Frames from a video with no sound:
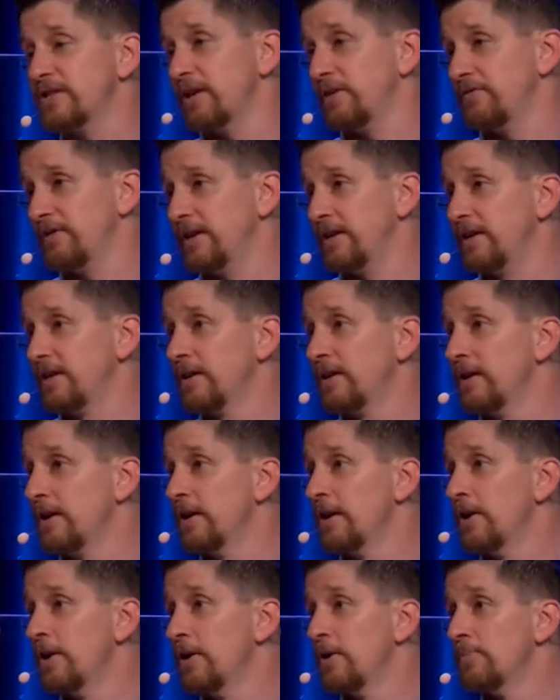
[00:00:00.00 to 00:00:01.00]
of it.
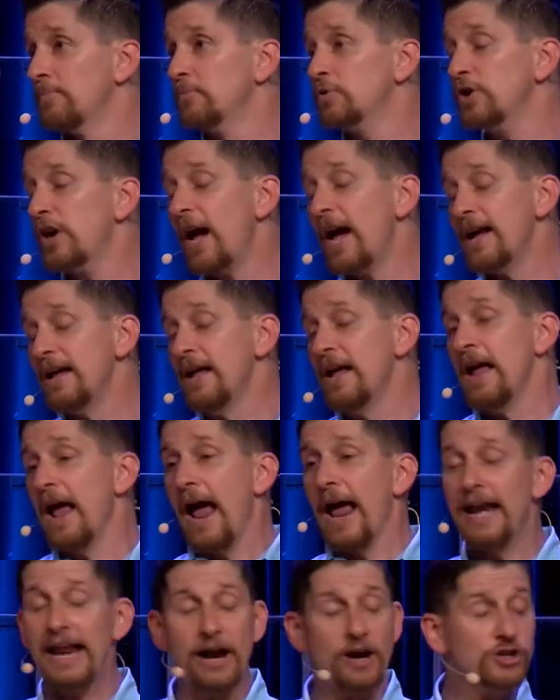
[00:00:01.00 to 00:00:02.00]
Okay?
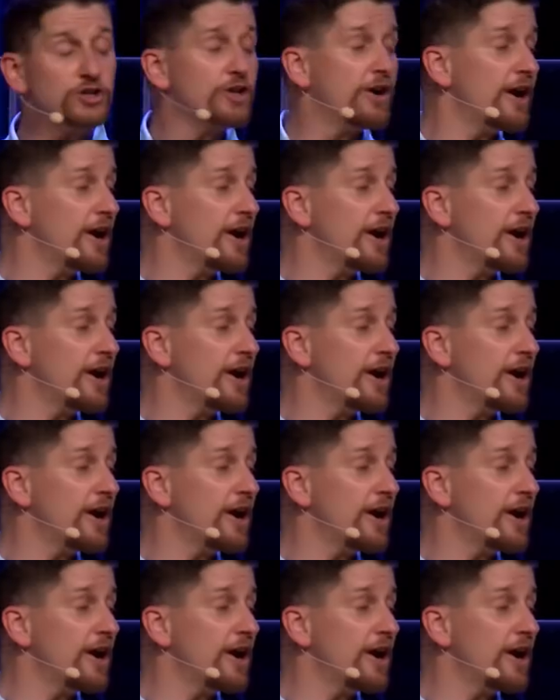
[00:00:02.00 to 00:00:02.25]
And here's the